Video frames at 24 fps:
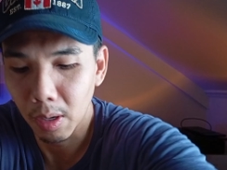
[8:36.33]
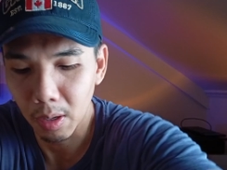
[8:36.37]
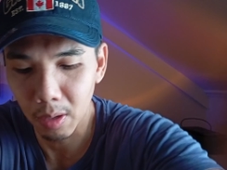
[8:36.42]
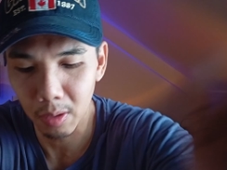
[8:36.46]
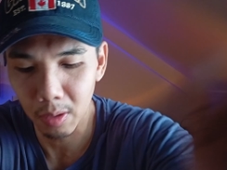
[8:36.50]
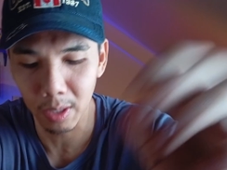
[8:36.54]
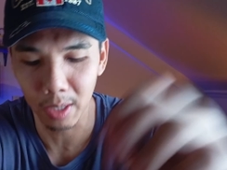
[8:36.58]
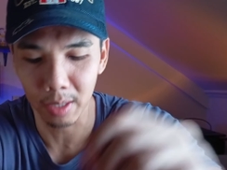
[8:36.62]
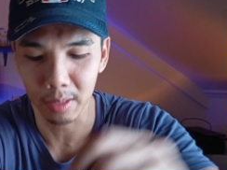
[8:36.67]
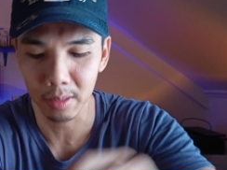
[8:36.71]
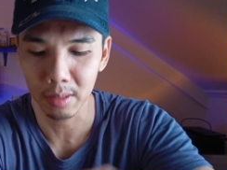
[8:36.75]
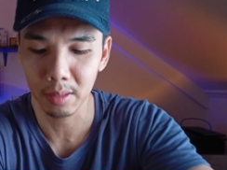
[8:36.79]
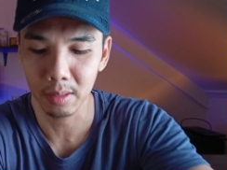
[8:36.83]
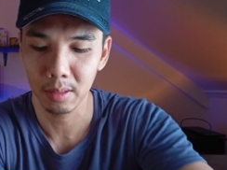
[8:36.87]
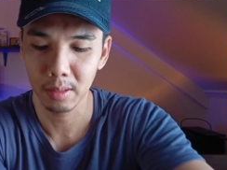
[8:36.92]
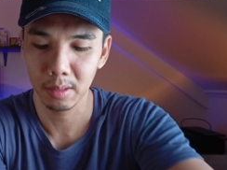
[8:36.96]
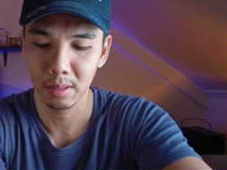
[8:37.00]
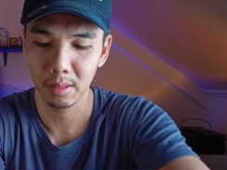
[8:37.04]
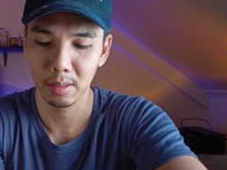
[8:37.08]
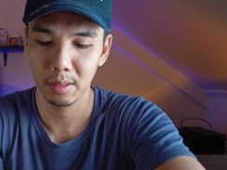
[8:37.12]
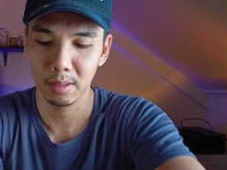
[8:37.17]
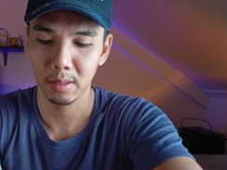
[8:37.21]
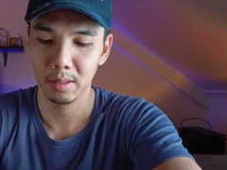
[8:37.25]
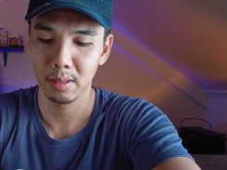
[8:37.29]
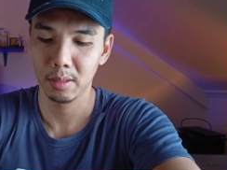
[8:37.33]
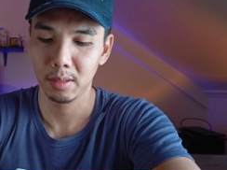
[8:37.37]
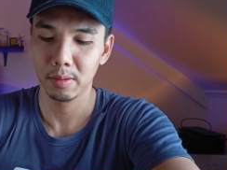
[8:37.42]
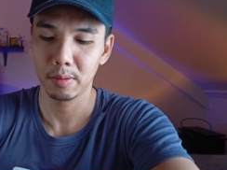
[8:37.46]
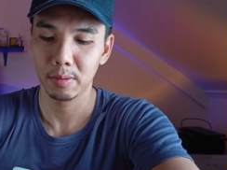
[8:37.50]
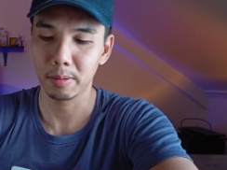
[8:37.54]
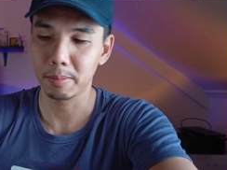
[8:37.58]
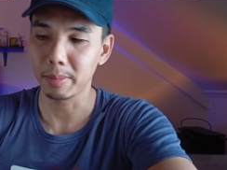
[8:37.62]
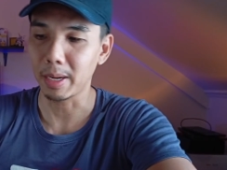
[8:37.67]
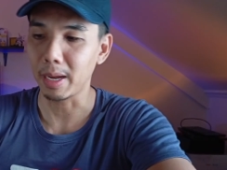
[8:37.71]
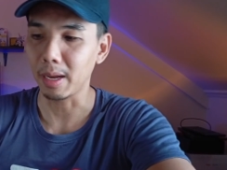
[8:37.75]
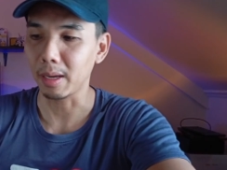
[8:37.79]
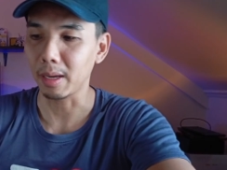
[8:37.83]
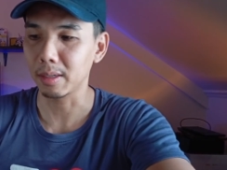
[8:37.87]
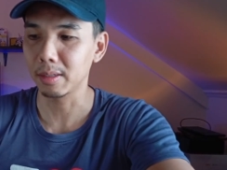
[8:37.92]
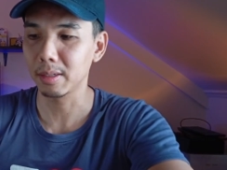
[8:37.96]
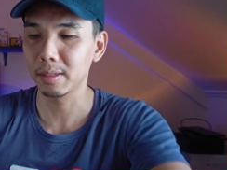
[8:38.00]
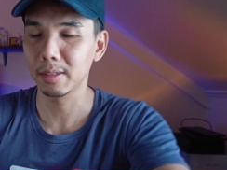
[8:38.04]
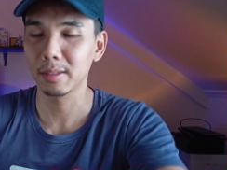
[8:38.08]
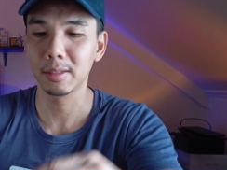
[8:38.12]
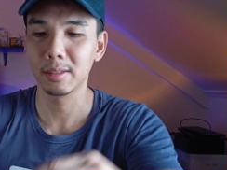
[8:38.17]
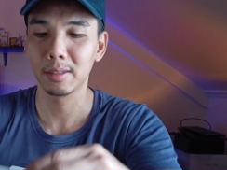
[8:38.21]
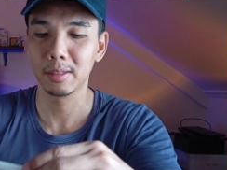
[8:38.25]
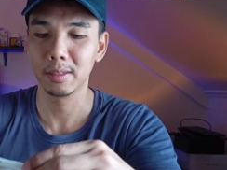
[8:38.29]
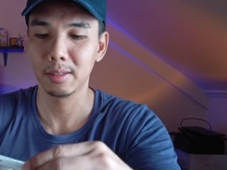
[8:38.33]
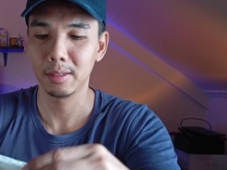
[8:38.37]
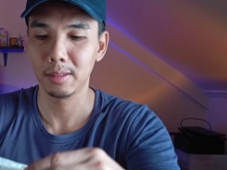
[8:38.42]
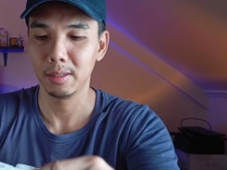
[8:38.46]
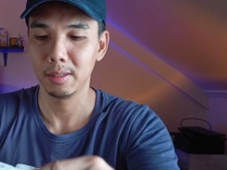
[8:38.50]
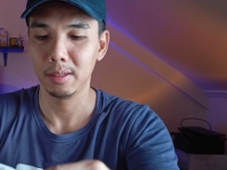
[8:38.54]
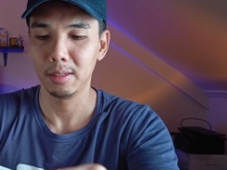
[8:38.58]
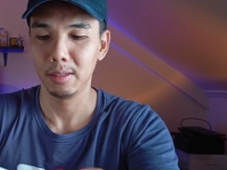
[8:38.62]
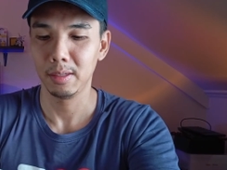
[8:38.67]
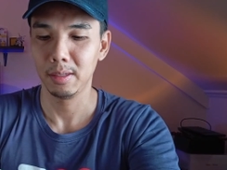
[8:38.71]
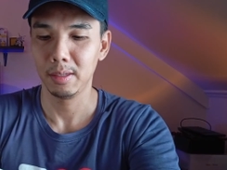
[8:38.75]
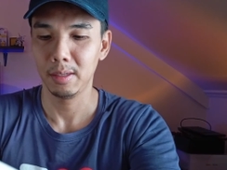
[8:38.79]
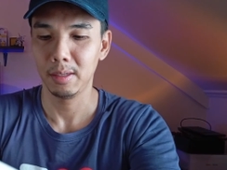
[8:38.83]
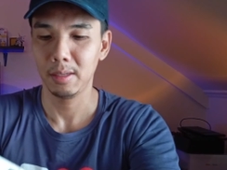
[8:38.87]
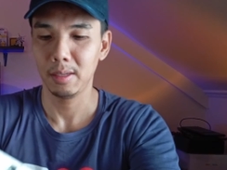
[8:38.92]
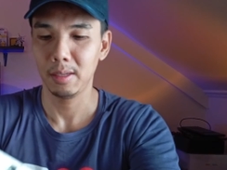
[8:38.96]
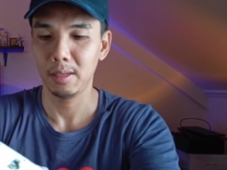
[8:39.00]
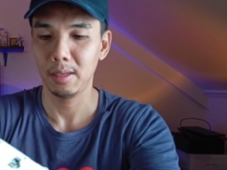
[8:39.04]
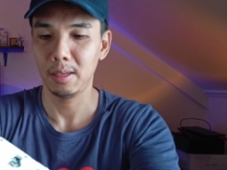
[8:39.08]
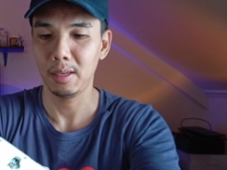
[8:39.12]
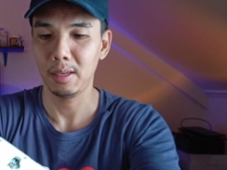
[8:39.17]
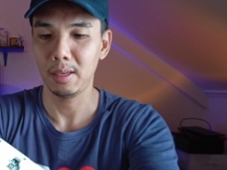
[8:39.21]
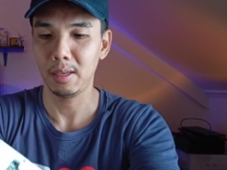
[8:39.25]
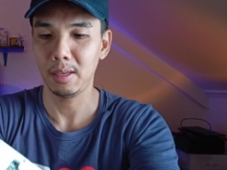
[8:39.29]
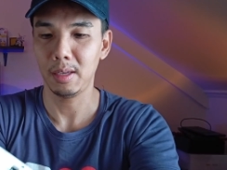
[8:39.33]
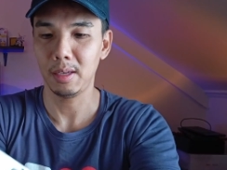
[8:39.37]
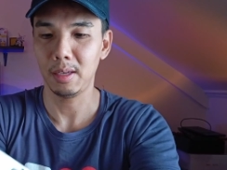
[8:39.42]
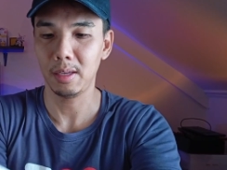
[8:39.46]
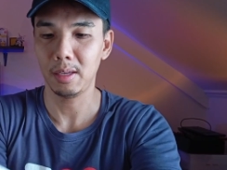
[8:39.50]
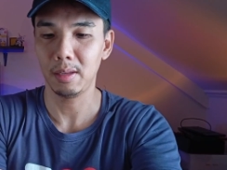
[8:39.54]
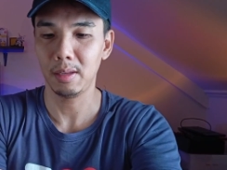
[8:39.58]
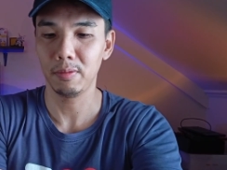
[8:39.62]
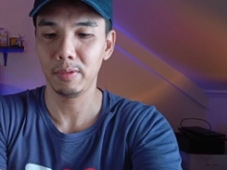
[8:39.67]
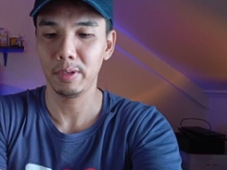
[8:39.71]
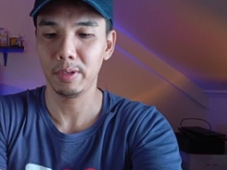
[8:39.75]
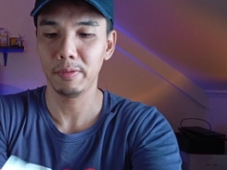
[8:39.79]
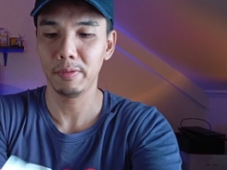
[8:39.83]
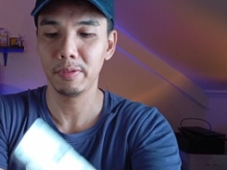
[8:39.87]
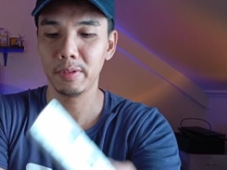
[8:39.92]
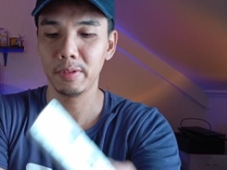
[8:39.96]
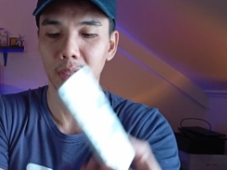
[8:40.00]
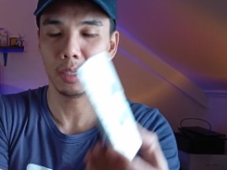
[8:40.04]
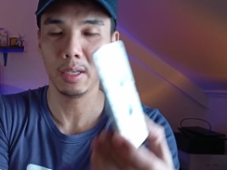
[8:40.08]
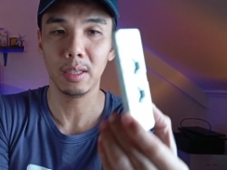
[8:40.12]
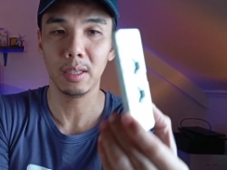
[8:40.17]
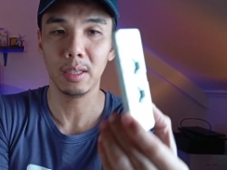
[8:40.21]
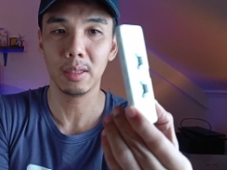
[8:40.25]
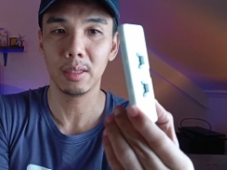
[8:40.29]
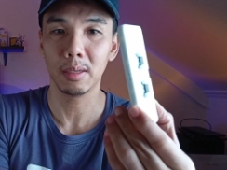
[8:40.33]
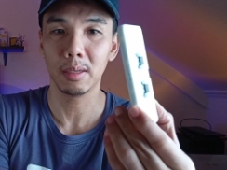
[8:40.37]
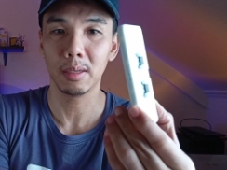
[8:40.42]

Alright, we're back. And we've cleaned the